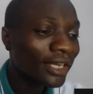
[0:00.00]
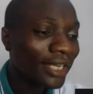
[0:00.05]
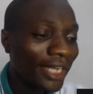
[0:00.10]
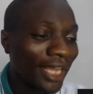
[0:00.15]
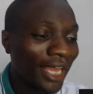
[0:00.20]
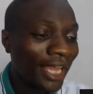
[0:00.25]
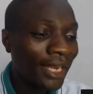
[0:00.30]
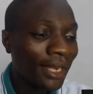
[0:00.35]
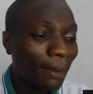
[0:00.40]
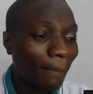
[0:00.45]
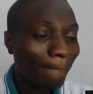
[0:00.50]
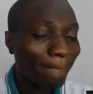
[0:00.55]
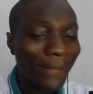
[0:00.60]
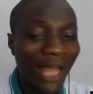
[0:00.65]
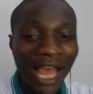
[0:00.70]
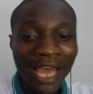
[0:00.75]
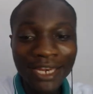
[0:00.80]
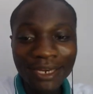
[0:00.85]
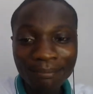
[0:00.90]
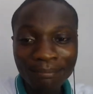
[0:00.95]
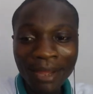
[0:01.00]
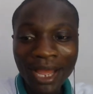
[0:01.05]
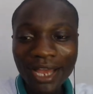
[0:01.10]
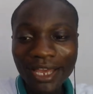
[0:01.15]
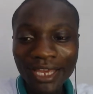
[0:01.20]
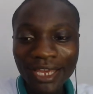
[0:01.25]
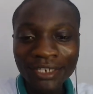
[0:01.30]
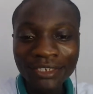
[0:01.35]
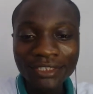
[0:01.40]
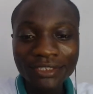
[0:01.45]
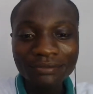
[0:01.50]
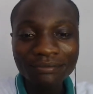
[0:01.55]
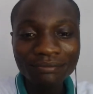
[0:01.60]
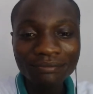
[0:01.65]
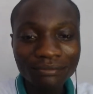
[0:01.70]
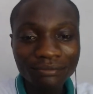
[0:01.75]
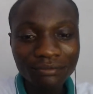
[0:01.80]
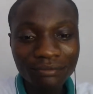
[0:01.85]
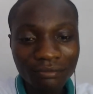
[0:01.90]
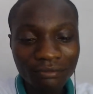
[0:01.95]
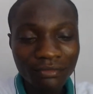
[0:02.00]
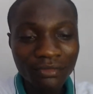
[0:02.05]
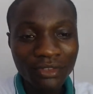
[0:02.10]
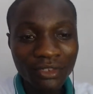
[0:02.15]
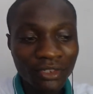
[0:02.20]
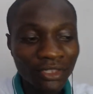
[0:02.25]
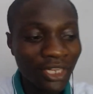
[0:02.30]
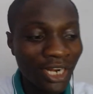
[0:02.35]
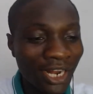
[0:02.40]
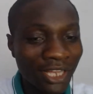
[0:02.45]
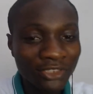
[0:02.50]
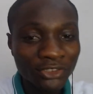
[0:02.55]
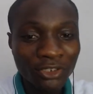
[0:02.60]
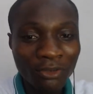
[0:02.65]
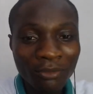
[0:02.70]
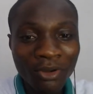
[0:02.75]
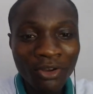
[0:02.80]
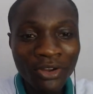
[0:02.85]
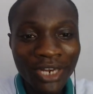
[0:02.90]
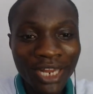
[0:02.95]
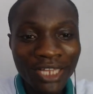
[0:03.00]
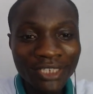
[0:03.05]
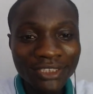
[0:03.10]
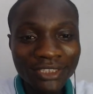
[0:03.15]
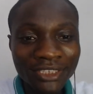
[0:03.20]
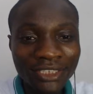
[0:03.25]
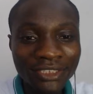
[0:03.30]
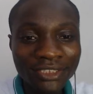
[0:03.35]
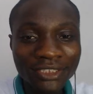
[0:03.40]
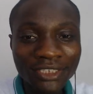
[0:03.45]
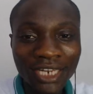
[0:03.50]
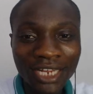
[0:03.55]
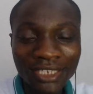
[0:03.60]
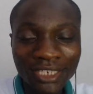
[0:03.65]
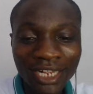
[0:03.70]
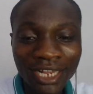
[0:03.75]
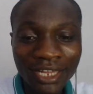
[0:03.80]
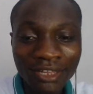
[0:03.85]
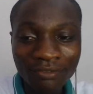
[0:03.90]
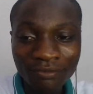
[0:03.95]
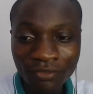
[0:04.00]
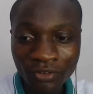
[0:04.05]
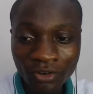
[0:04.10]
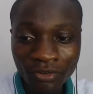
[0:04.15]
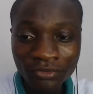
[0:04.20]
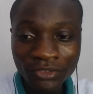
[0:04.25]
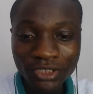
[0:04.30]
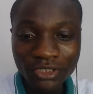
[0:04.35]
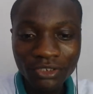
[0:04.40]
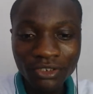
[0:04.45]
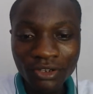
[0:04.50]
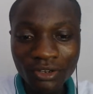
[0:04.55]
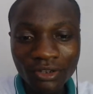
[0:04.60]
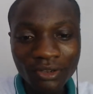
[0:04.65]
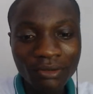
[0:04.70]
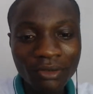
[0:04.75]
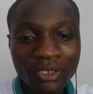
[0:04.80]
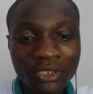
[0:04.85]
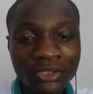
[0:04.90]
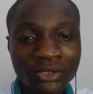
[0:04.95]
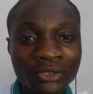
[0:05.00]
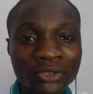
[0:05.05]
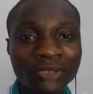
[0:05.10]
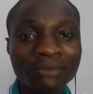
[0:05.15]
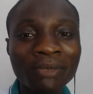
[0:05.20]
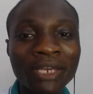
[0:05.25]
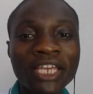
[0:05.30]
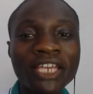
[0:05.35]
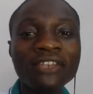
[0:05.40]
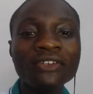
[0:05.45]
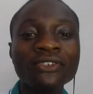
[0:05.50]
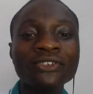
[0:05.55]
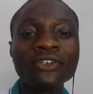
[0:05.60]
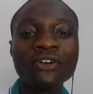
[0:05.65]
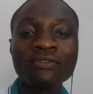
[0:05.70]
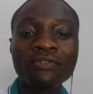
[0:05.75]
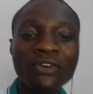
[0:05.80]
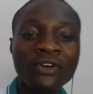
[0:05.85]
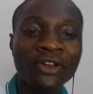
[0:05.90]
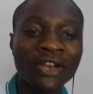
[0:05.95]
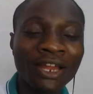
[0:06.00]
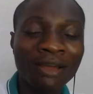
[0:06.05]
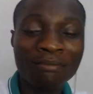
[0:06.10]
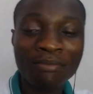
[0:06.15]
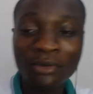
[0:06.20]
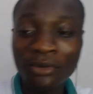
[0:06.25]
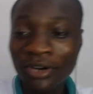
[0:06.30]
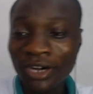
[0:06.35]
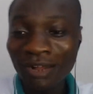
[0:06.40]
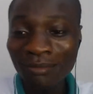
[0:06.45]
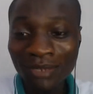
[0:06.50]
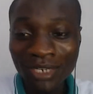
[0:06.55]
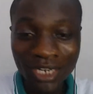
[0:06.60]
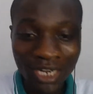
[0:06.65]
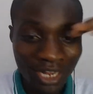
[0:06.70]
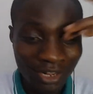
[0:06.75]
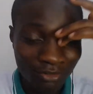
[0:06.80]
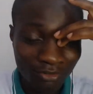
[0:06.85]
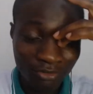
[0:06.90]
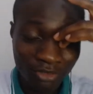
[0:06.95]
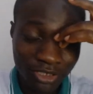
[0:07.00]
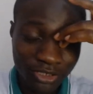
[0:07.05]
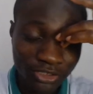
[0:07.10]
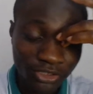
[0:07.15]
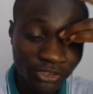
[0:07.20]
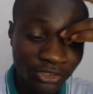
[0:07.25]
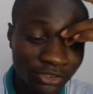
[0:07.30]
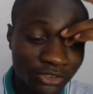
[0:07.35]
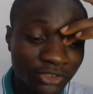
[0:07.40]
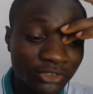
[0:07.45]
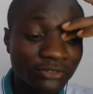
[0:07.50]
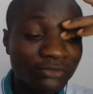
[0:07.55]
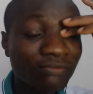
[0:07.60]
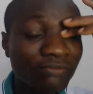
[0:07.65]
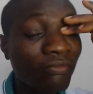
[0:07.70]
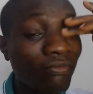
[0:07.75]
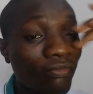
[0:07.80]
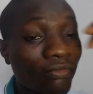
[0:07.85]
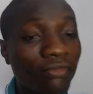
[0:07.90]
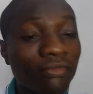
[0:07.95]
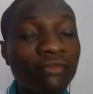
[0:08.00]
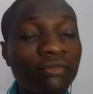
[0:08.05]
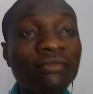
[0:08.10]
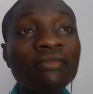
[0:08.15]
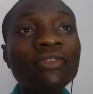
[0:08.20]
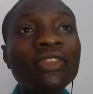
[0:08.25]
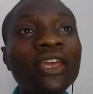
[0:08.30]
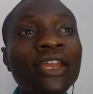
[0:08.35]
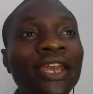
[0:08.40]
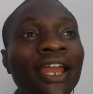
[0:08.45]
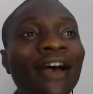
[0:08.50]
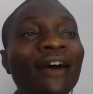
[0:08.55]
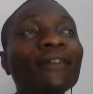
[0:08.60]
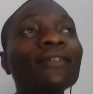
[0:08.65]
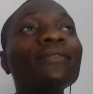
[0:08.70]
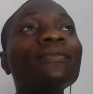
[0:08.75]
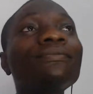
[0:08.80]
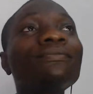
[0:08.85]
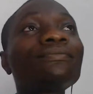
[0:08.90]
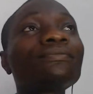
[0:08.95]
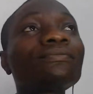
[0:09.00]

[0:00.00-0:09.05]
Then at the back end, there are some other things that are involved, making use of other programming language also. Now,